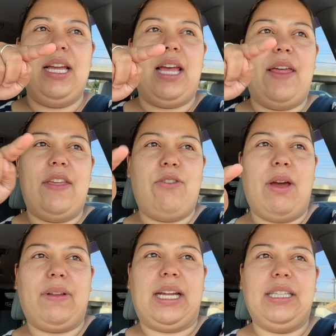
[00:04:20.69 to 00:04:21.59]
And then you
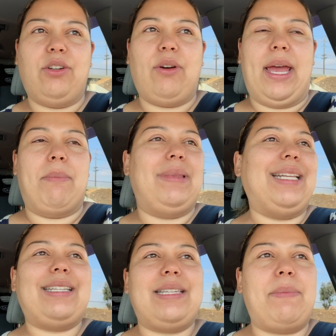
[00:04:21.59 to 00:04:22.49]
have like a little M.
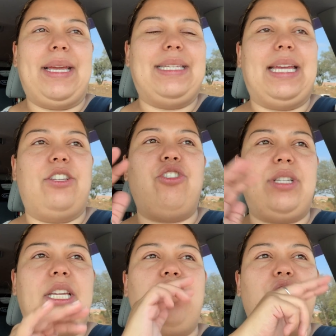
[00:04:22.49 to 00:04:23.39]
That doesn't make sense. Your
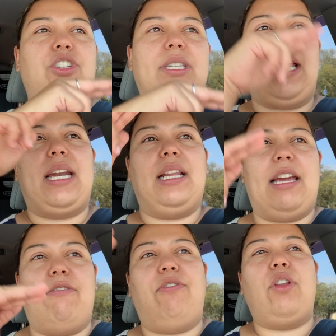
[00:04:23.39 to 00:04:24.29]
teeth should just kind of
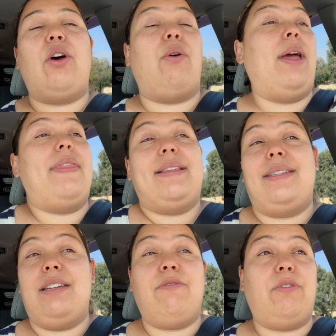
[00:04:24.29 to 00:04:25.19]
like flow. And this
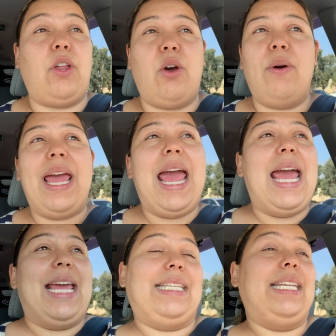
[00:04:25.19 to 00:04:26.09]
didn't flow.
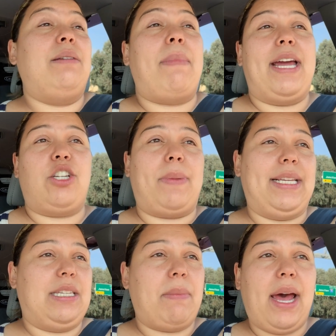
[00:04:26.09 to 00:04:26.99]
It didn't match my
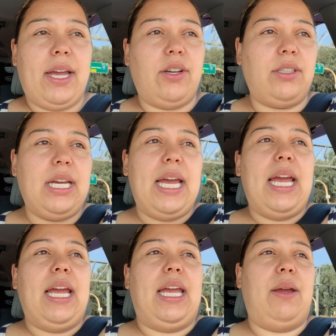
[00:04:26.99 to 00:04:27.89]
smile.
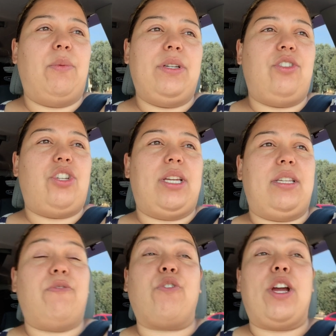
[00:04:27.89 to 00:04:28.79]
It was
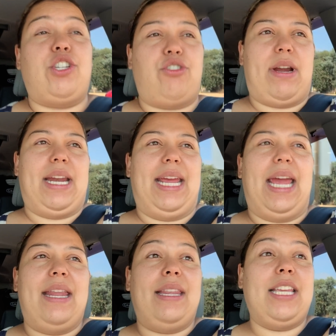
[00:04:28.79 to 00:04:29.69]
just frustrating.
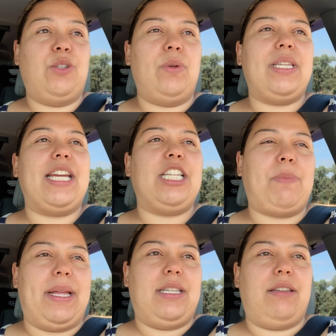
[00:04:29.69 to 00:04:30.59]
And this was
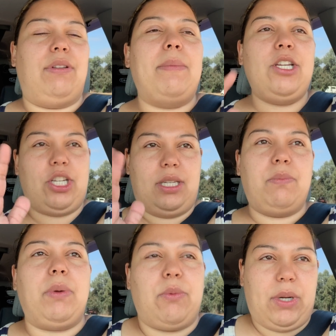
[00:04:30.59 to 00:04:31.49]
expensive. Let me
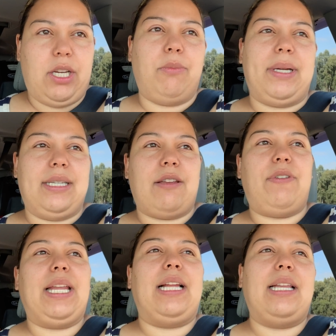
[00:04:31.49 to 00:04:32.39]
just be real, because I
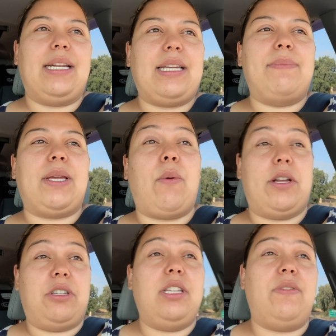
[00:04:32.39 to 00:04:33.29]
feel like a lot of times I
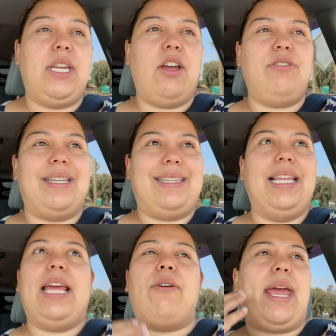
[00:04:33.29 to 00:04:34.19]
watch these videos to see,
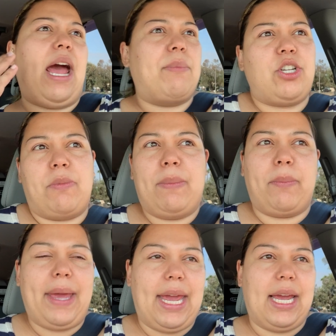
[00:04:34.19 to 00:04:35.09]
like, okay, how much are people
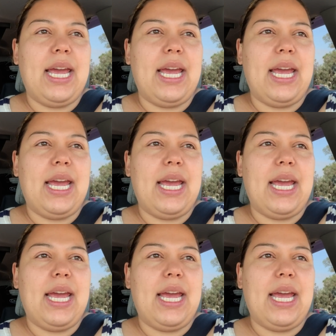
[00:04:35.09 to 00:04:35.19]
paying?